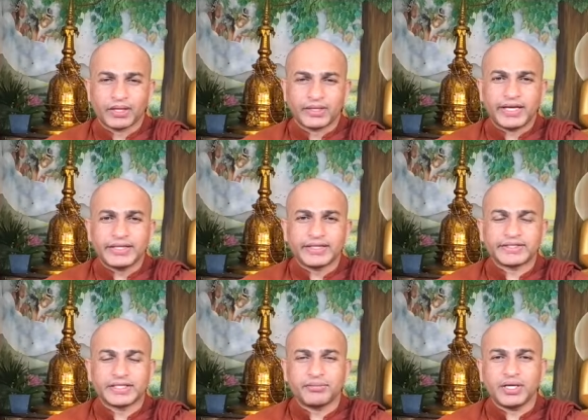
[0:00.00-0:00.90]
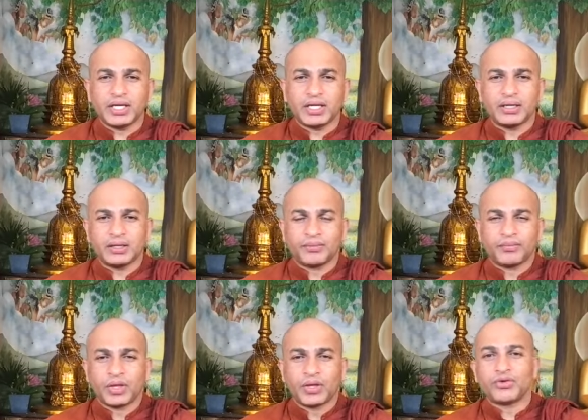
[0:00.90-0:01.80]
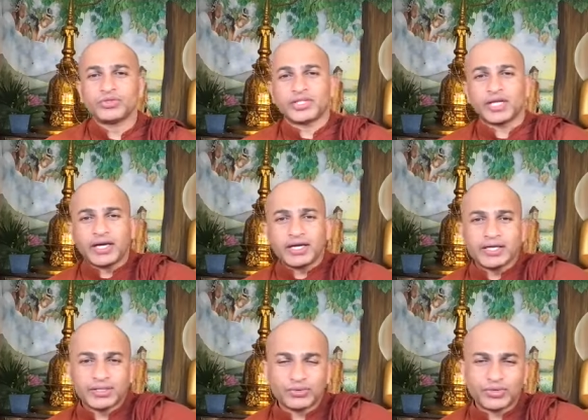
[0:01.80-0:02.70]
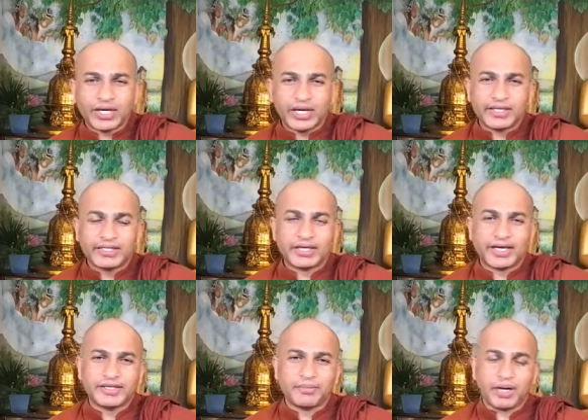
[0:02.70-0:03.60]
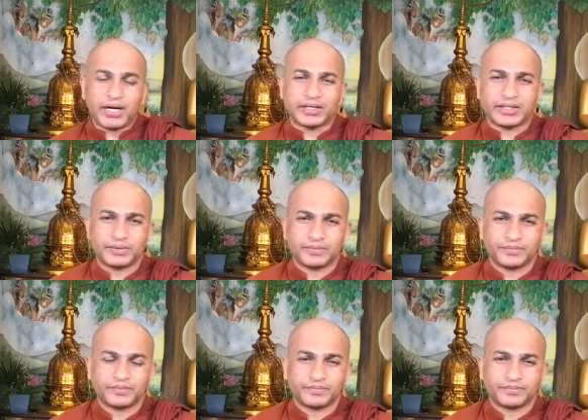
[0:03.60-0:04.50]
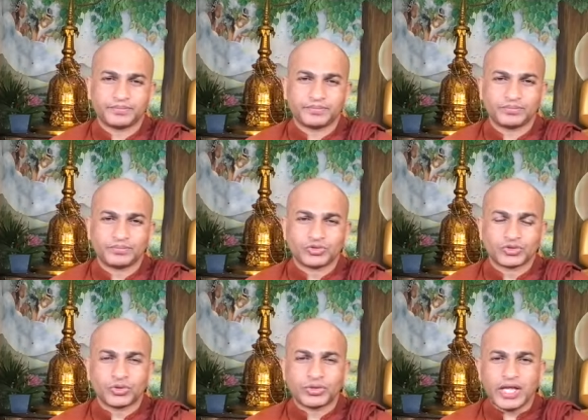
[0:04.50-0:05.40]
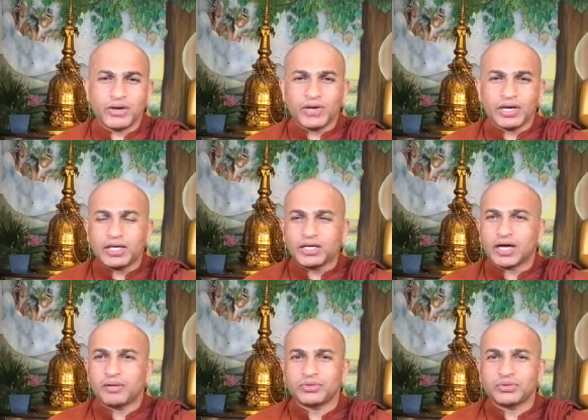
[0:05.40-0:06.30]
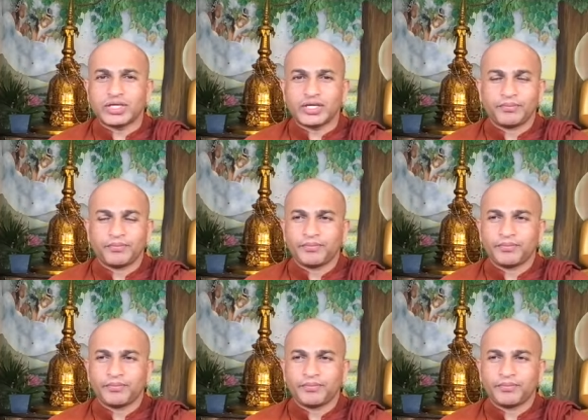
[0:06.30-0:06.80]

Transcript: that doesn't mean you surrender to the other other part so then when it come to the